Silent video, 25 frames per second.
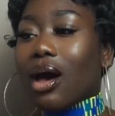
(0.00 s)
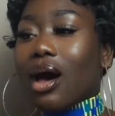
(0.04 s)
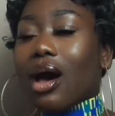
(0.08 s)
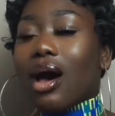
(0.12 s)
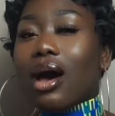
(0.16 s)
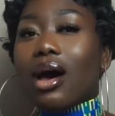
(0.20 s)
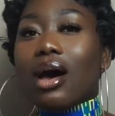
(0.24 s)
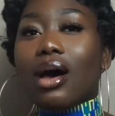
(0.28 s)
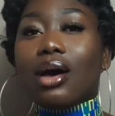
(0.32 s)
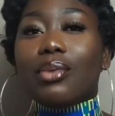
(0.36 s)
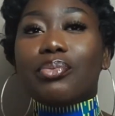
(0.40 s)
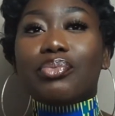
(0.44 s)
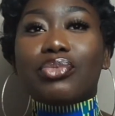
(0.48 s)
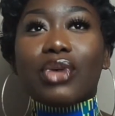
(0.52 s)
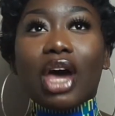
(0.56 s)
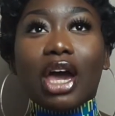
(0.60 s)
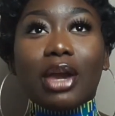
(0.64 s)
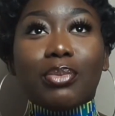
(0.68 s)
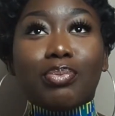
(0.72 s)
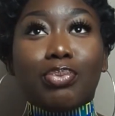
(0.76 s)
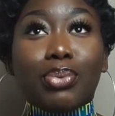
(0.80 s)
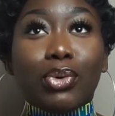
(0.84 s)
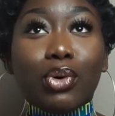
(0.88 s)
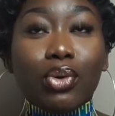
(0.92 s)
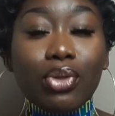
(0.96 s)

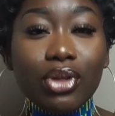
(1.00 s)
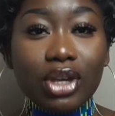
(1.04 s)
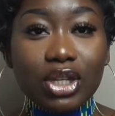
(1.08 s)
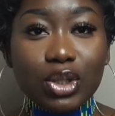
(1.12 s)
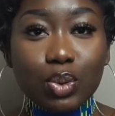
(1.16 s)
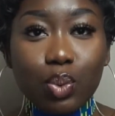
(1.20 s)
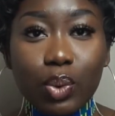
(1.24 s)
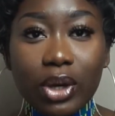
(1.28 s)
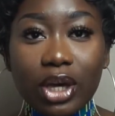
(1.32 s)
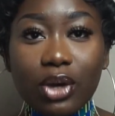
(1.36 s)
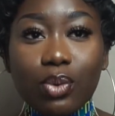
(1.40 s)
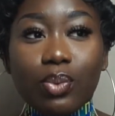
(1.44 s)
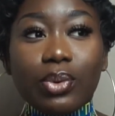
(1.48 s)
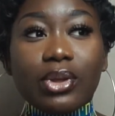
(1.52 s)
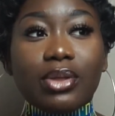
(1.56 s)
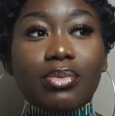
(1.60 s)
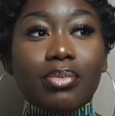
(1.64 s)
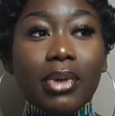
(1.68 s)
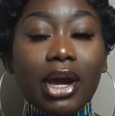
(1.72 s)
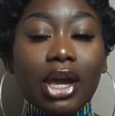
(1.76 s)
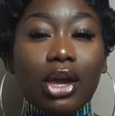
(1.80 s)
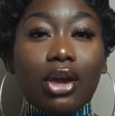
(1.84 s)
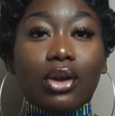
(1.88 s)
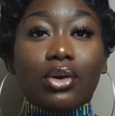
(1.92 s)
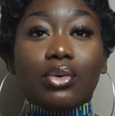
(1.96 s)
I bought this wig with
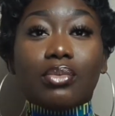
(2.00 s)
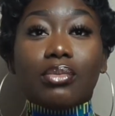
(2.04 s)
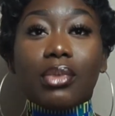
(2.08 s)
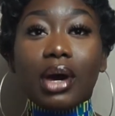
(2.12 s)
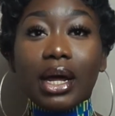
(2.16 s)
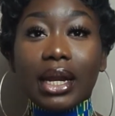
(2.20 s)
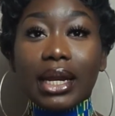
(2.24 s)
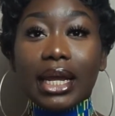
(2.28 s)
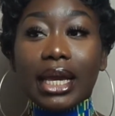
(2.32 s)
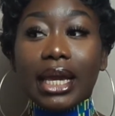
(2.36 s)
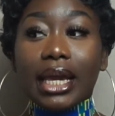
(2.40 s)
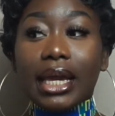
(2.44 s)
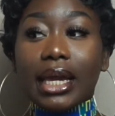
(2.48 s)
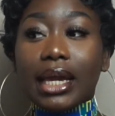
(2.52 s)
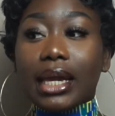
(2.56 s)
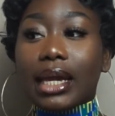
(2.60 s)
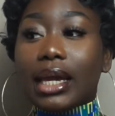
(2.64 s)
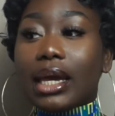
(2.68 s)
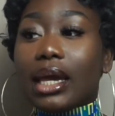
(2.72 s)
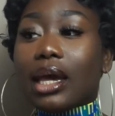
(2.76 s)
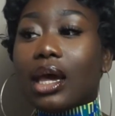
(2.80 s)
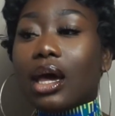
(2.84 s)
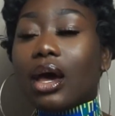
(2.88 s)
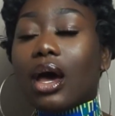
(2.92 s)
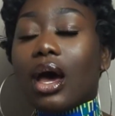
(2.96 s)
my own
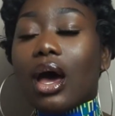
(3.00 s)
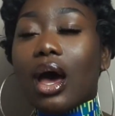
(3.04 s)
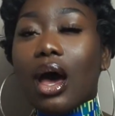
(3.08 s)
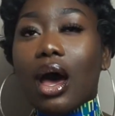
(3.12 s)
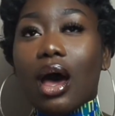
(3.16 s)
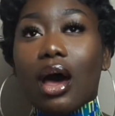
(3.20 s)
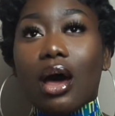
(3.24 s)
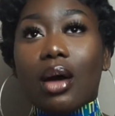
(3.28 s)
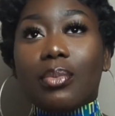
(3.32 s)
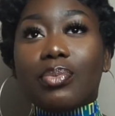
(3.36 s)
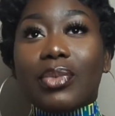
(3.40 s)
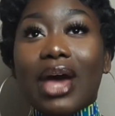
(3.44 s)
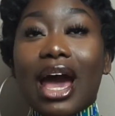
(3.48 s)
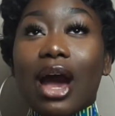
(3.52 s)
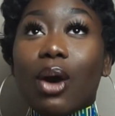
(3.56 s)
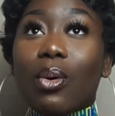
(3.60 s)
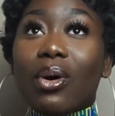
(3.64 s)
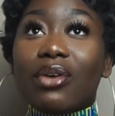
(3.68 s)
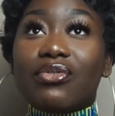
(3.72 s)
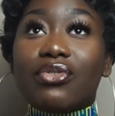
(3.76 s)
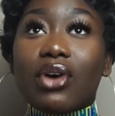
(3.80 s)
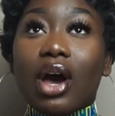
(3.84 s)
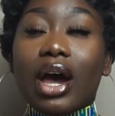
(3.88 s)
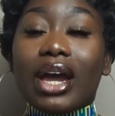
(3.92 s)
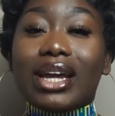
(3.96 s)
money.
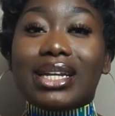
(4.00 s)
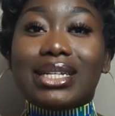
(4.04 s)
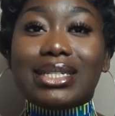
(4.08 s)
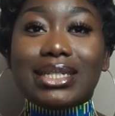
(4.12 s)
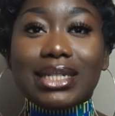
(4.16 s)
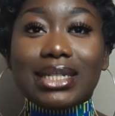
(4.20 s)
However, I